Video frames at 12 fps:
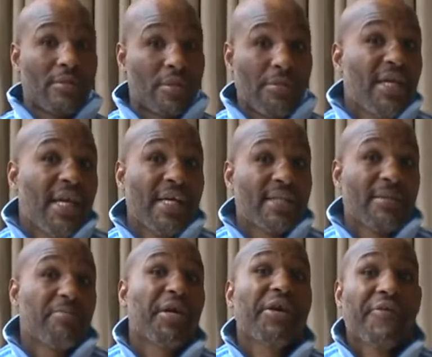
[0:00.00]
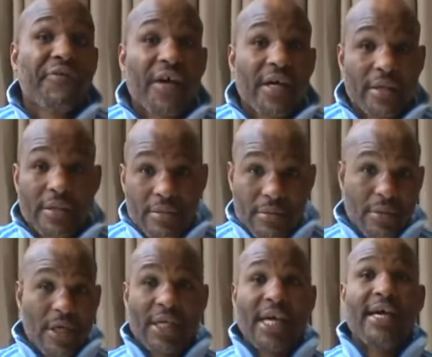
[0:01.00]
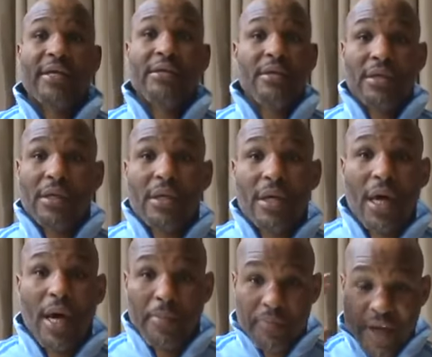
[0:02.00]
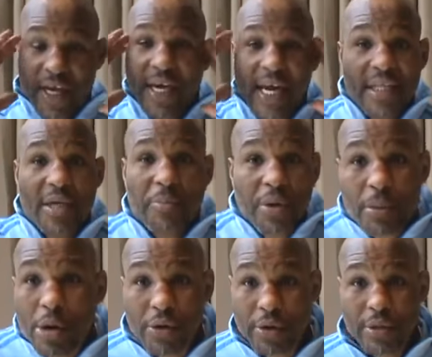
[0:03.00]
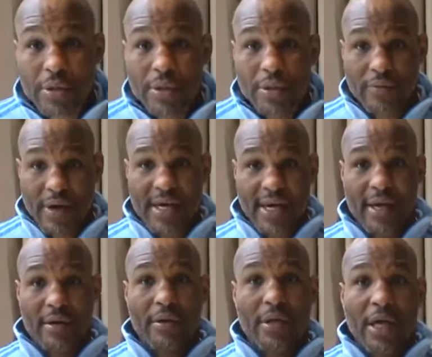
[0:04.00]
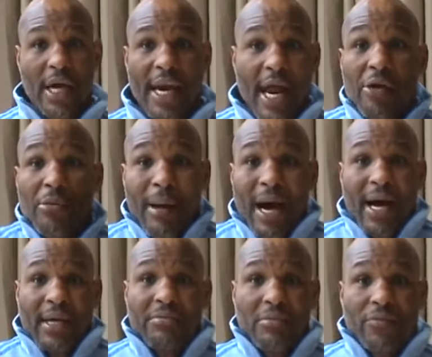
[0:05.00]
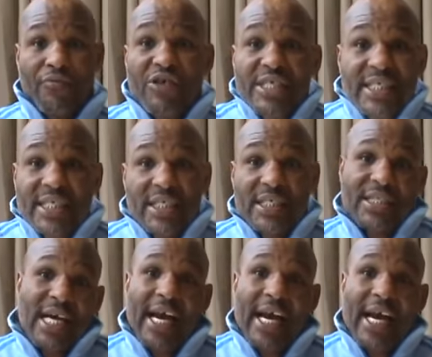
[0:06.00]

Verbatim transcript: To me, that's a bigger fight. Again, I'm thinking like the promoter right now. And I don't mind risking this